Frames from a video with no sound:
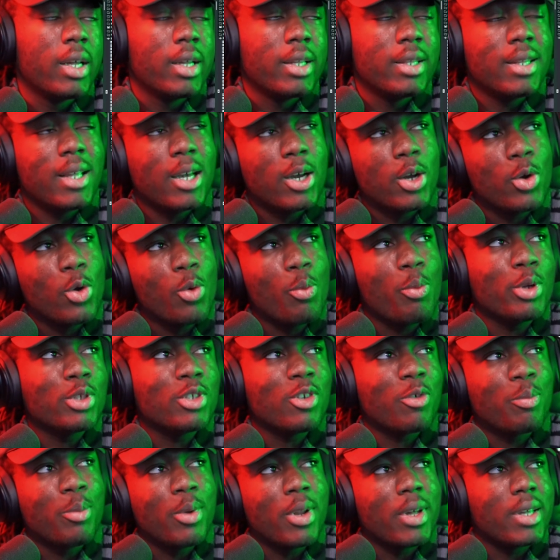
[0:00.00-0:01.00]
There are a whole bunch
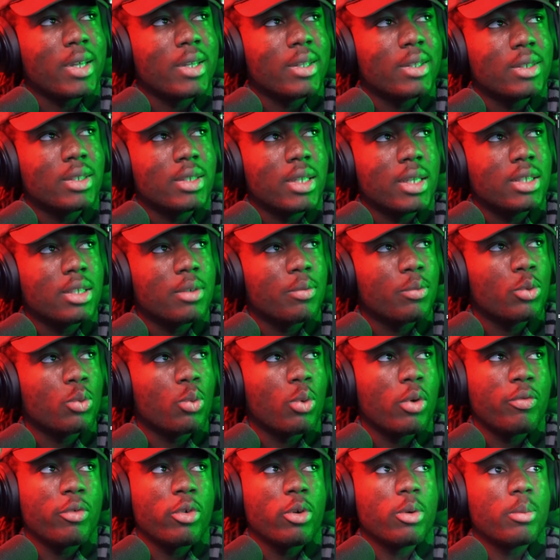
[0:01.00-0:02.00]
of plugins. There's even
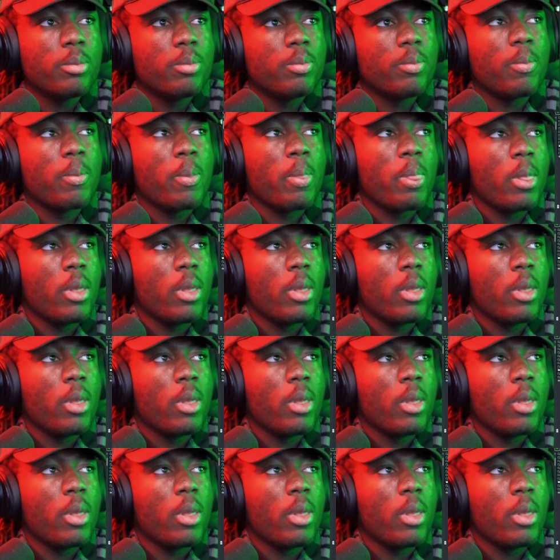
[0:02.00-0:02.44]
one from